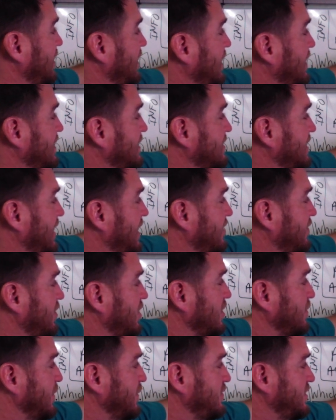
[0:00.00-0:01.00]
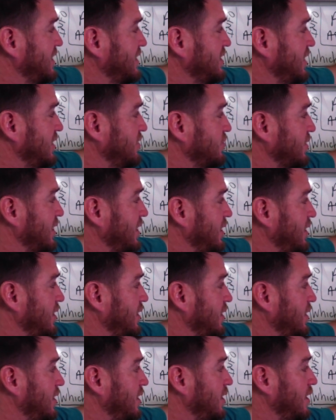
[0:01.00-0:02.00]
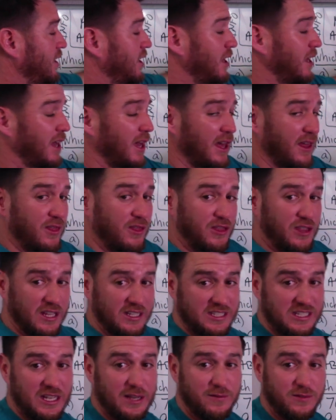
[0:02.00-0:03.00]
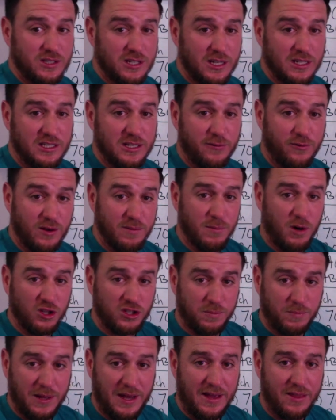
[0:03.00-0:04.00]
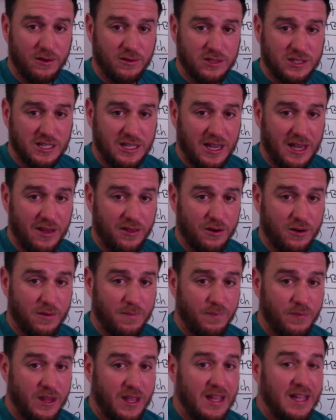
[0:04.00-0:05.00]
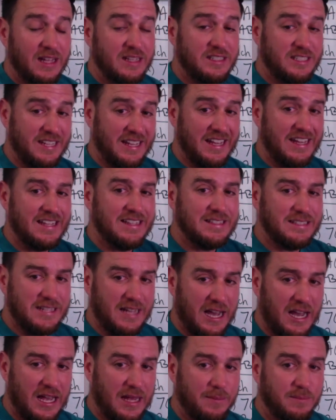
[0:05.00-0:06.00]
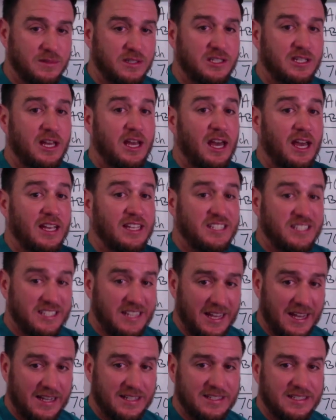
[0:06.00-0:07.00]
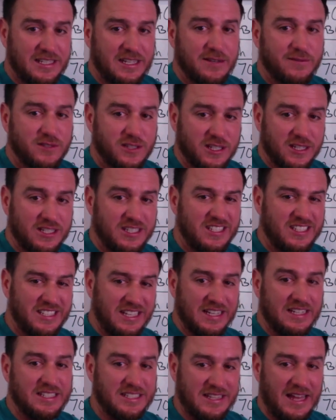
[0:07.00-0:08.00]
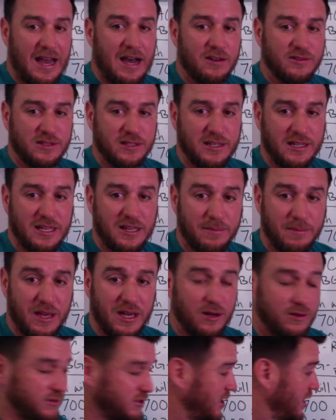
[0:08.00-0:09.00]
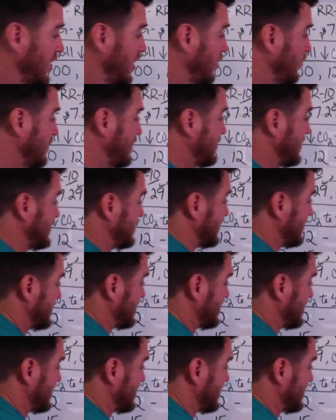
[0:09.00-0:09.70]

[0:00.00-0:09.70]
and a tidal volume of six hundred. This gives us, if we multiply those together, ten times six gives us six thousand mLs, which is the